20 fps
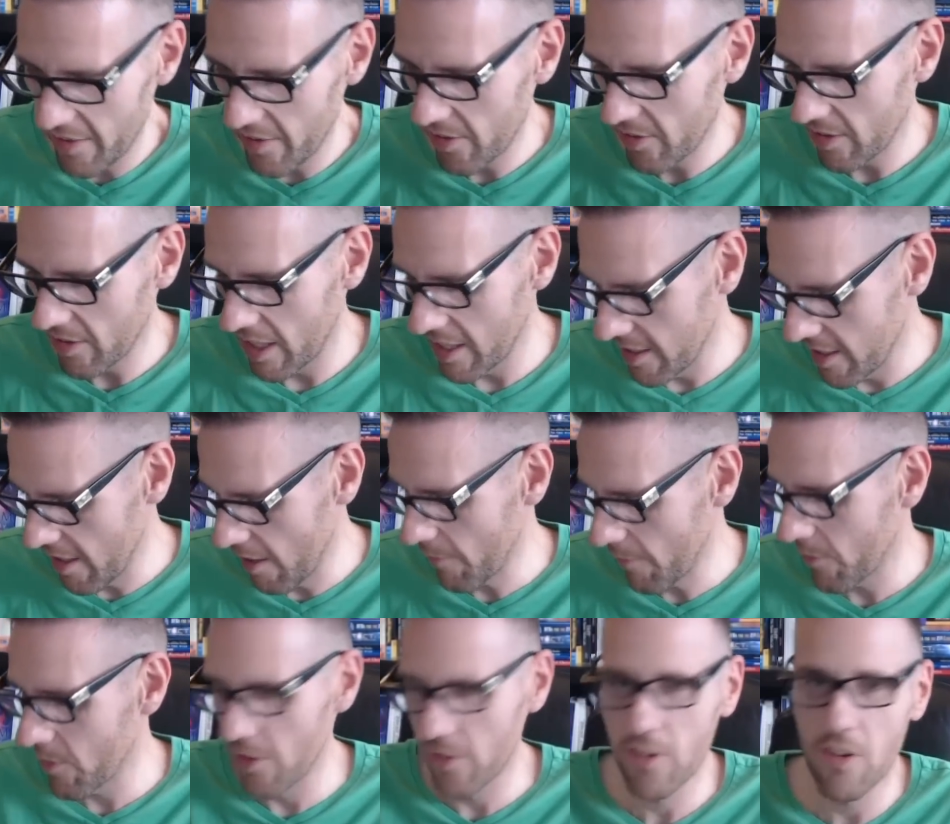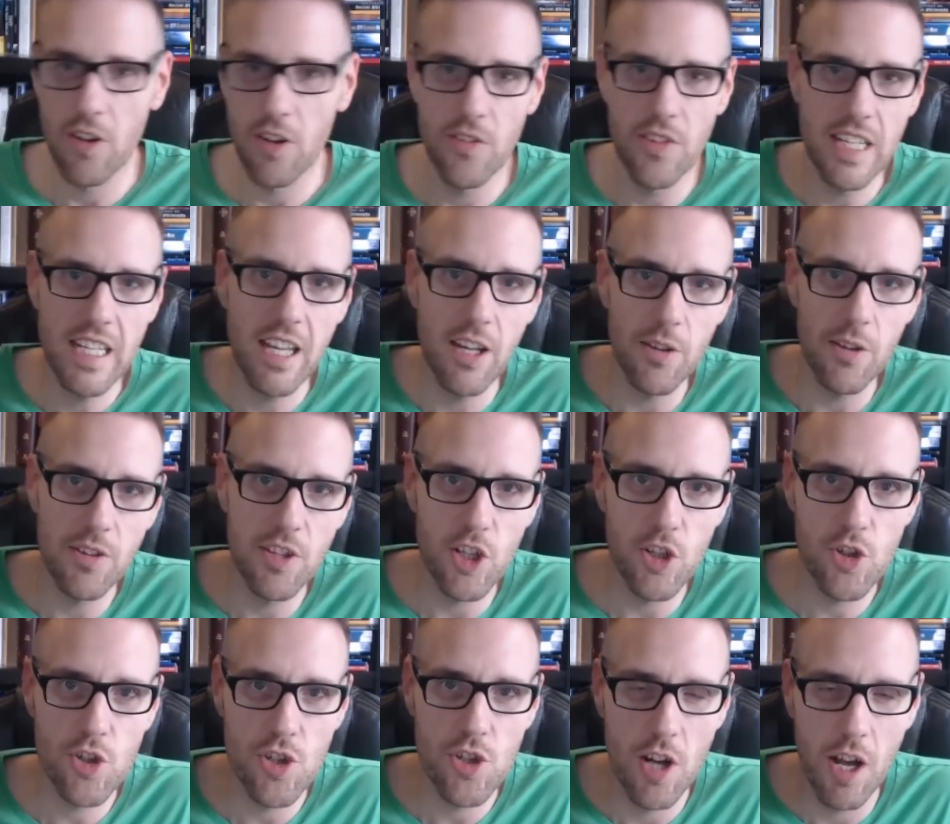is slightly different. It's called the
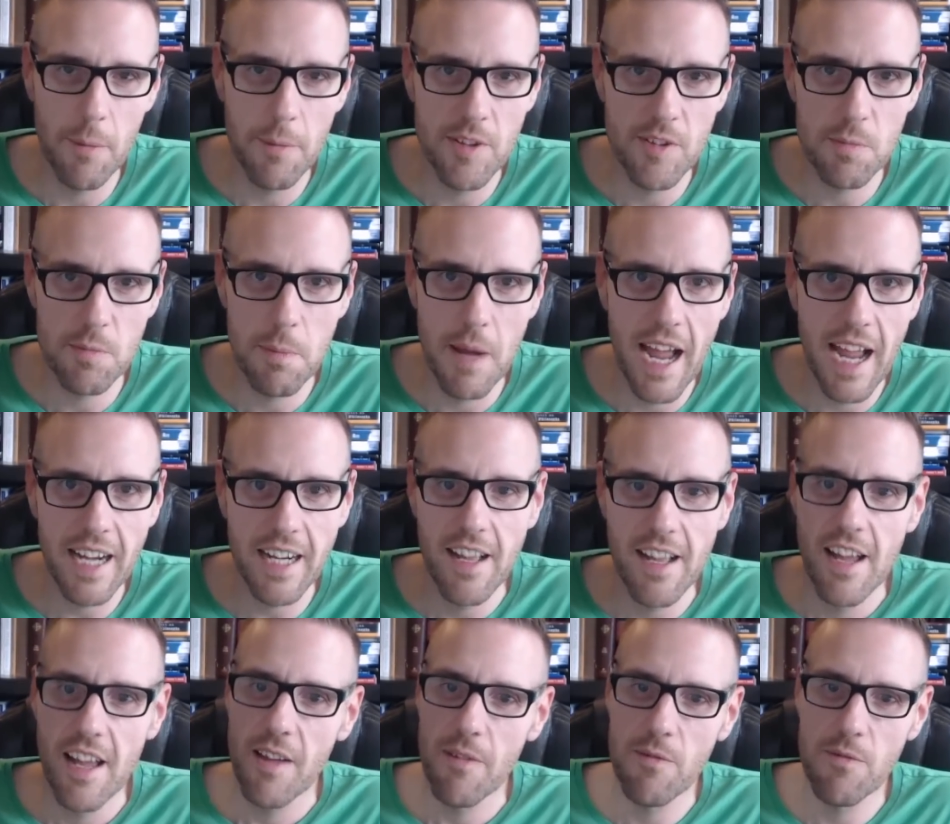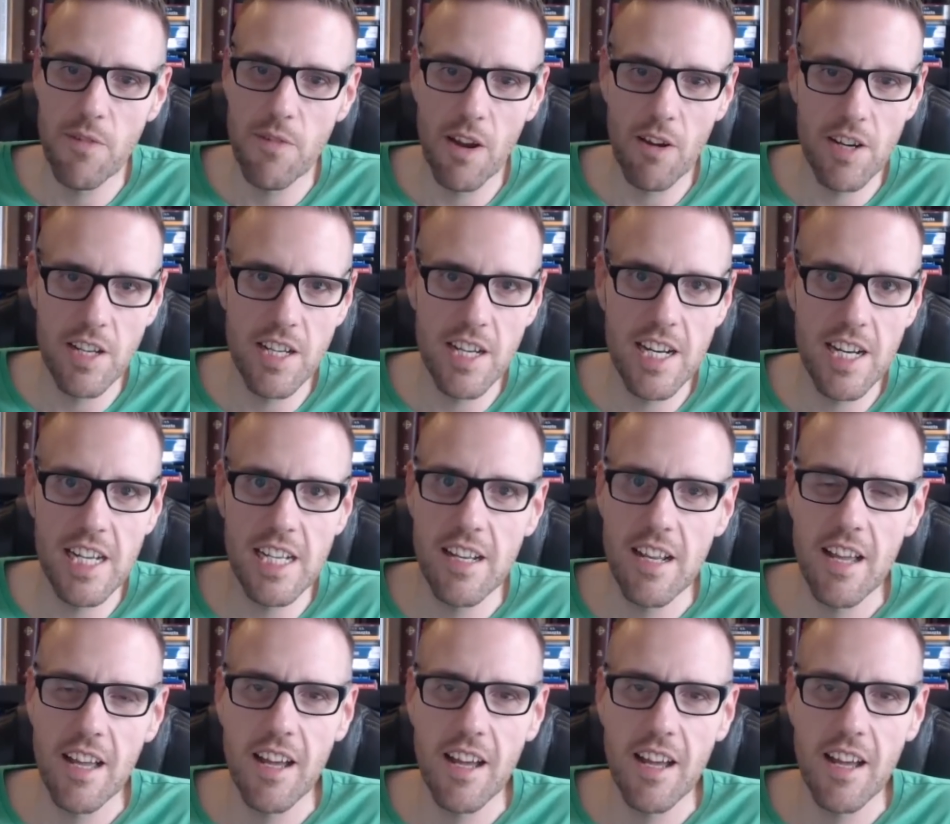Celtic Shamans Pack. Very neat.